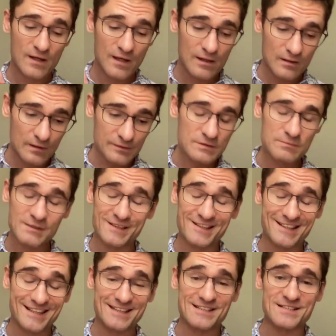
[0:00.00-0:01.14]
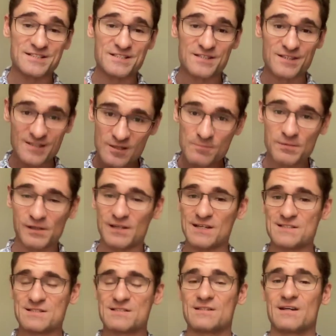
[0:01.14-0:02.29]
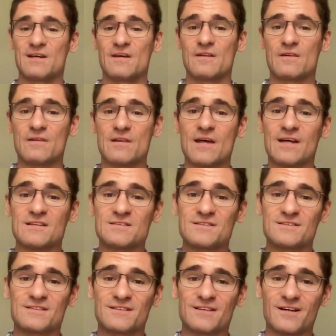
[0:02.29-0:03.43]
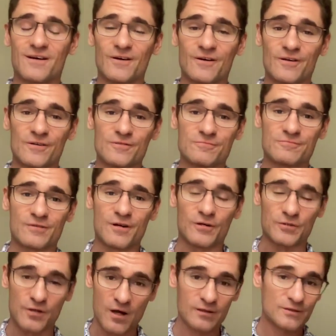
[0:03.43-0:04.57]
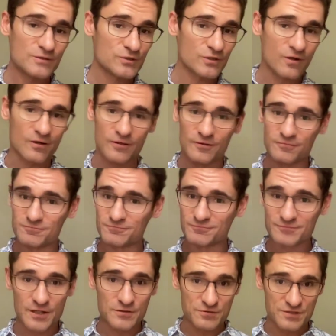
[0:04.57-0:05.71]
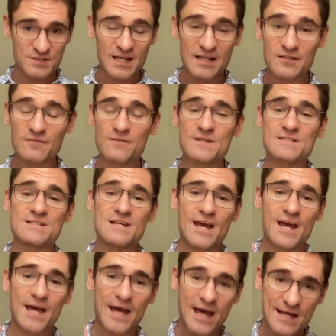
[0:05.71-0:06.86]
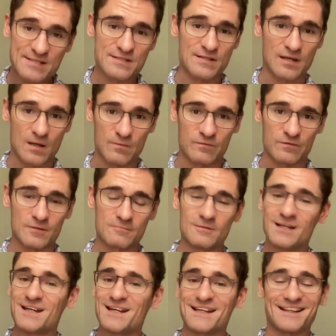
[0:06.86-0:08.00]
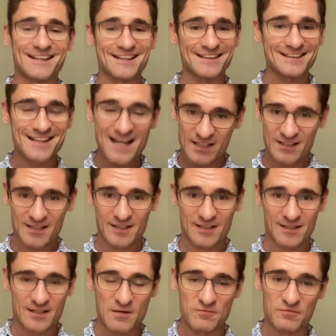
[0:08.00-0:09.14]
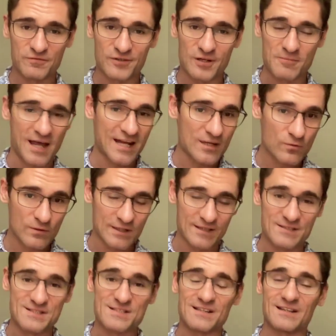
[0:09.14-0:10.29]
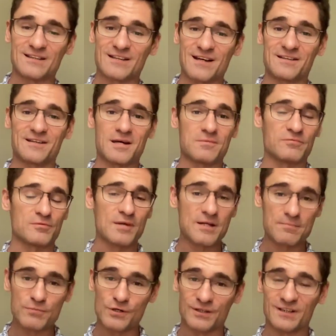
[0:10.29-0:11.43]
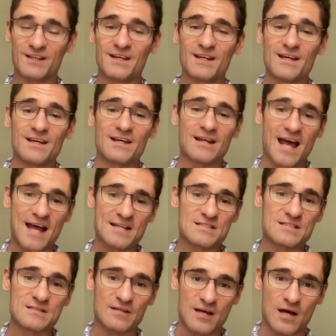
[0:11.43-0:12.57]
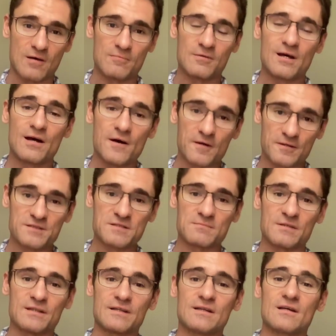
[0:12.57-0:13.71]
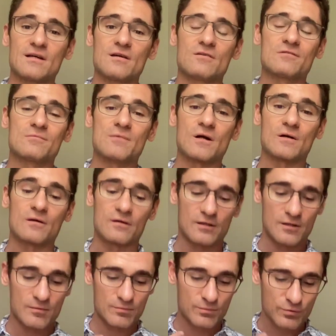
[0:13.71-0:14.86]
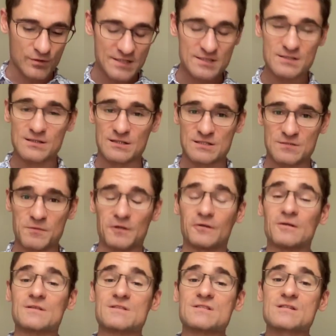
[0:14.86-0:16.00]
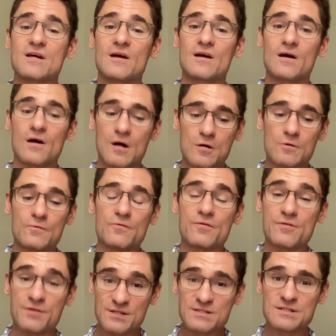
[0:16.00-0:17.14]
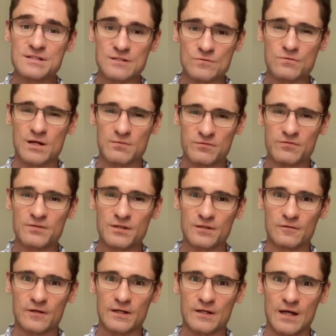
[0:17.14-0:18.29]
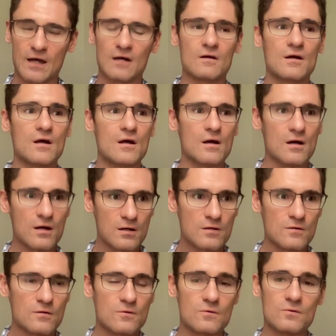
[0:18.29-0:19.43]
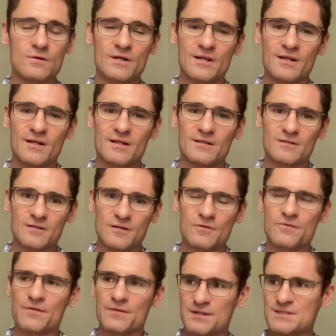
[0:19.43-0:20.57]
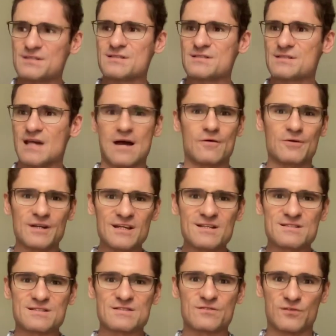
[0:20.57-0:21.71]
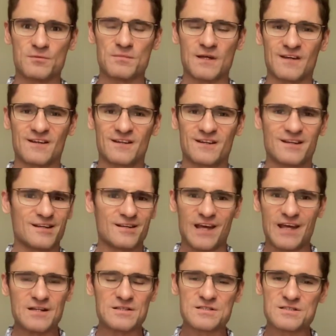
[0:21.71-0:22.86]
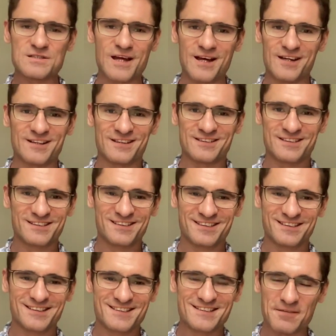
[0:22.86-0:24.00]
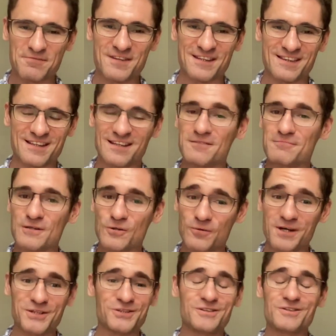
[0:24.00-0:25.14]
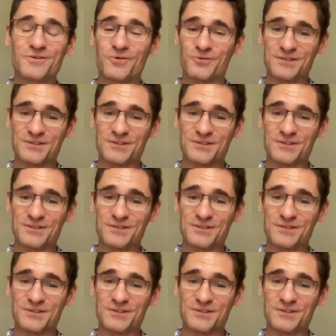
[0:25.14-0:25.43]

And ultimately, that is the place that our knowledge, our understanding of this has to come from. It cannot come from anyone else. It cannot come from any book. It has to come ultimately from our present experience. Oh, this is what I'm feeling right now. Oh, this is how it is for me. And it's not something that can be questioned or